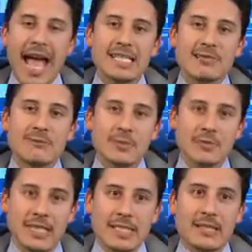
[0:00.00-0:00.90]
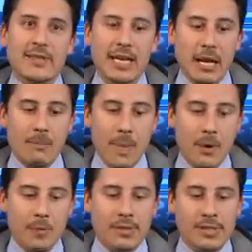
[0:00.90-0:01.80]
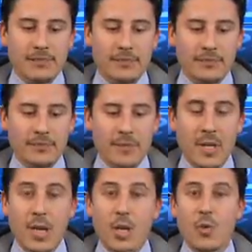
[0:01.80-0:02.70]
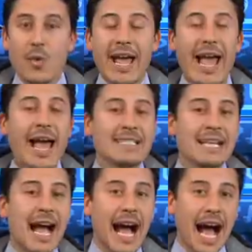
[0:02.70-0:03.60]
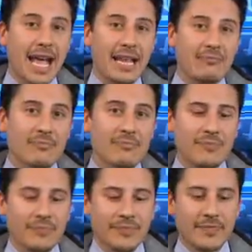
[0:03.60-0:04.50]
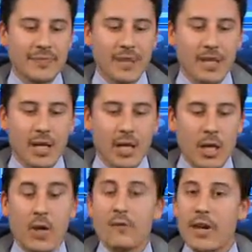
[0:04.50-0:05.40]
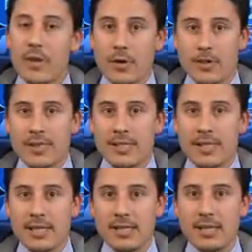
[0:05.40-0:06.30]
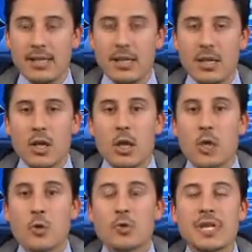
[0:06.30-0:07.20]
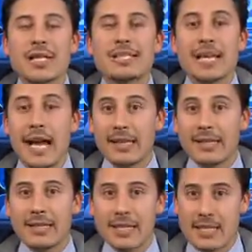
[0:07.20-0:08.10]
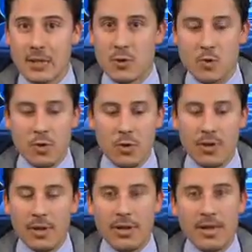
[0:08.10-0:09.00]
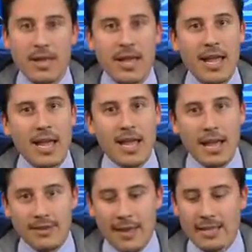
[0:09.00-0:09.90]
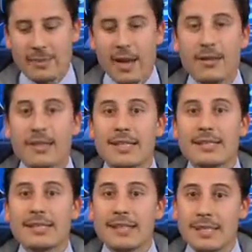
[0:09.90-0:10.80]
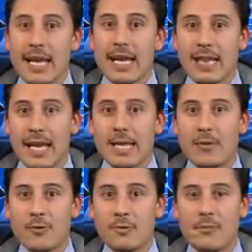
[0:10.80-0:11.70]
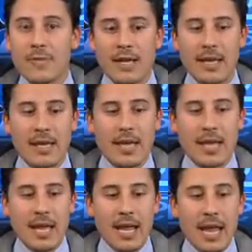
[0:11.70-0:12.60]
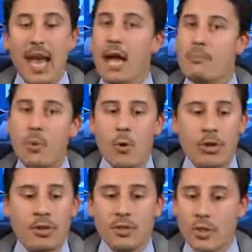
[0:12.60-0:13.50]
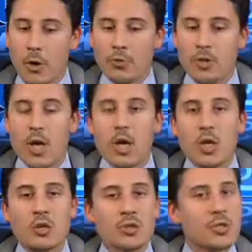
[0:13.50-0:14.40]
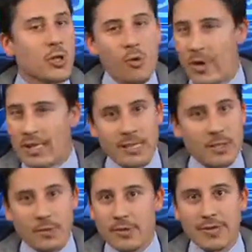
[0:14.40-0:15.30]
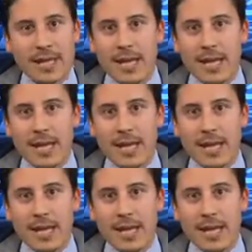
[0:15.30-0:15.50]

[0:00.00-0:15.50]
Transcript: Ask for specific amounts. You want to ask high, convey urgency, use silence as a tool, and last but not least, say thank you. And pointers, don'ts. Don't waste a donor's